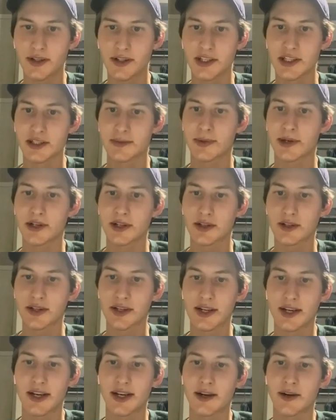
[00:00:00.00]
especially
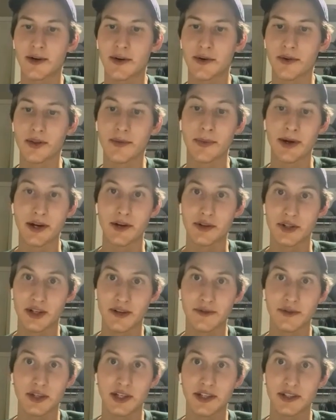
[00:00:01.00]
how the Microsoft
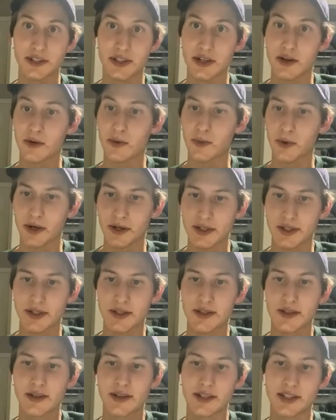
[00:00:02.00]
Translator worked
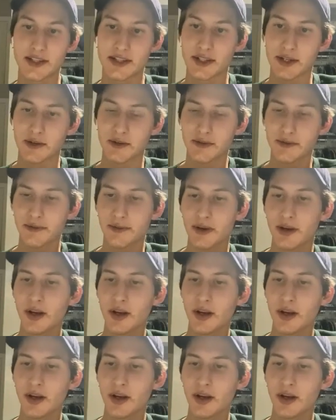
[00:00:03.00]
itself.